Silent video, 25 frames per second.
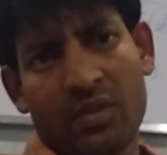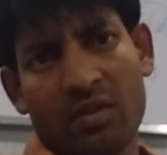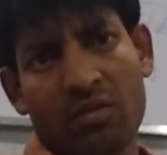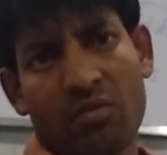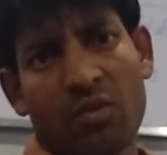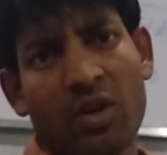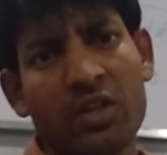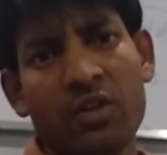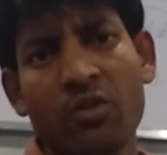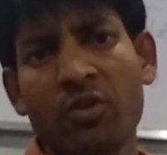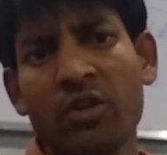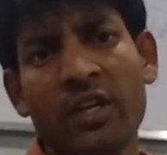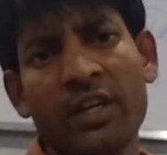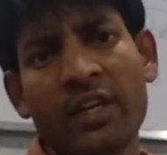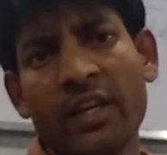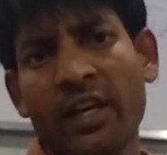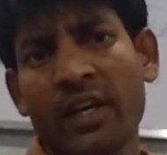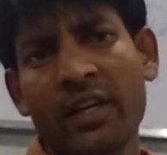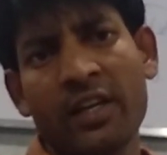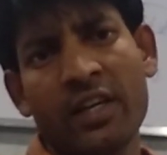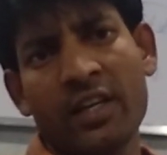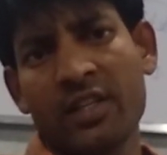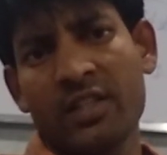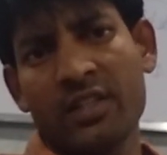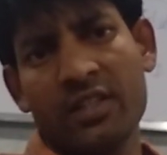1 union
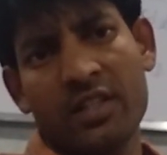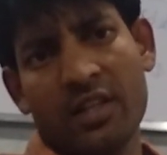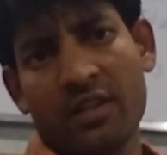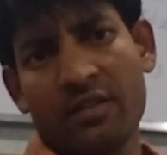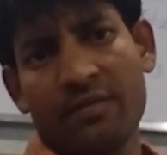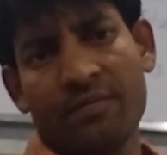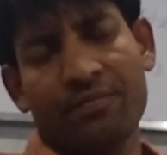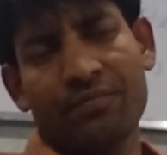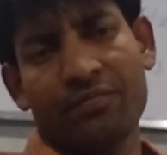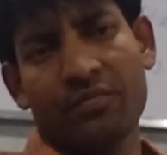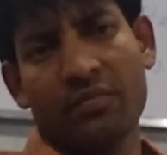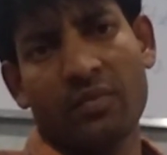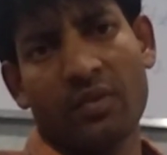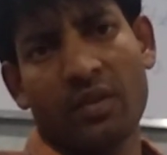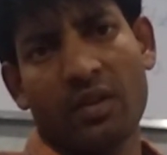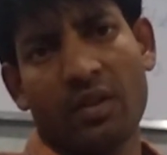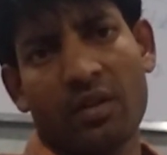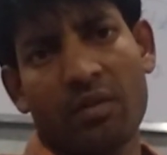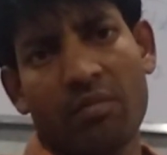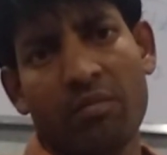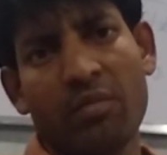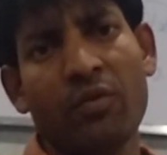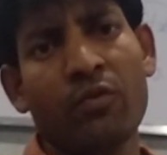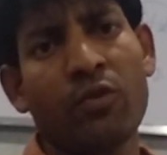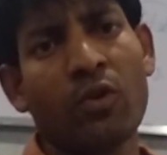territory is there
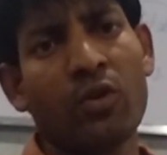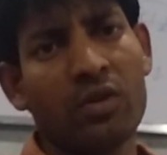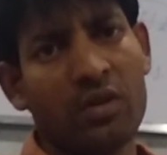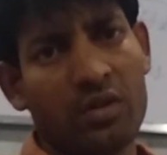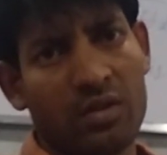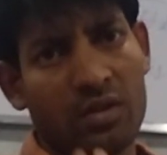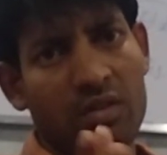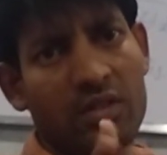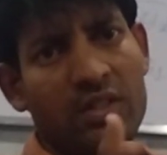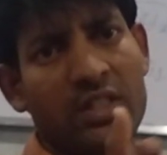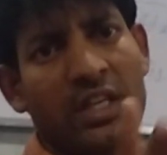before